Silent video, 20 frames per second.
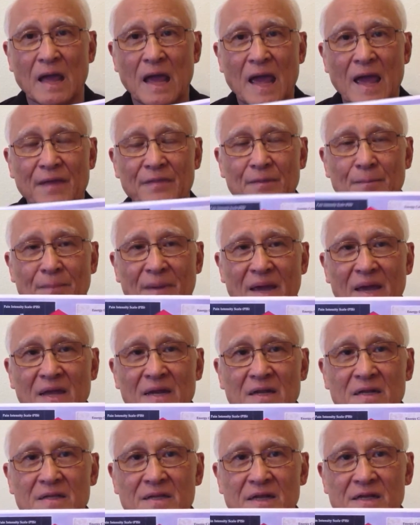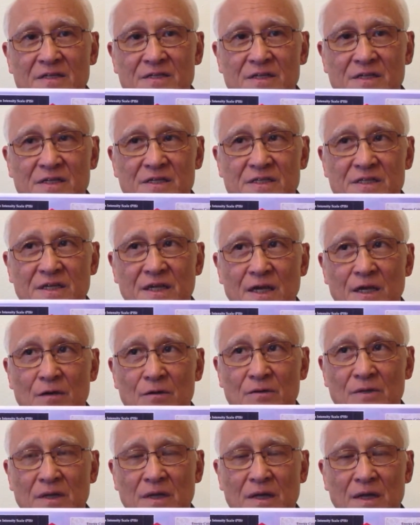And the pain intensity
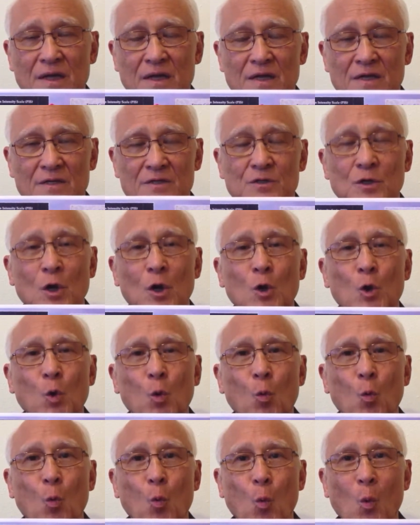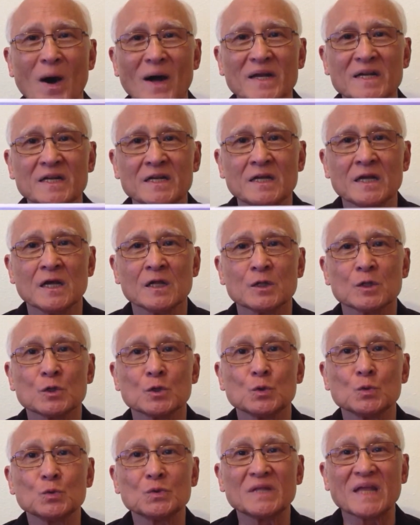scale is 1
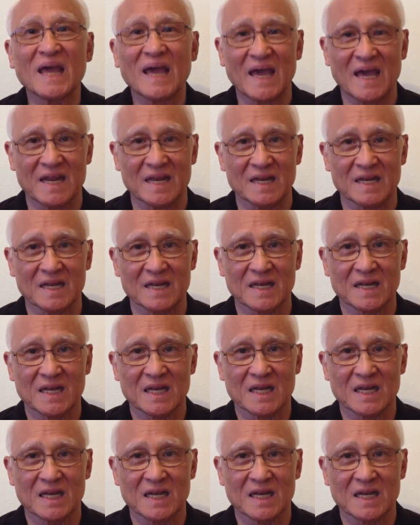to 10.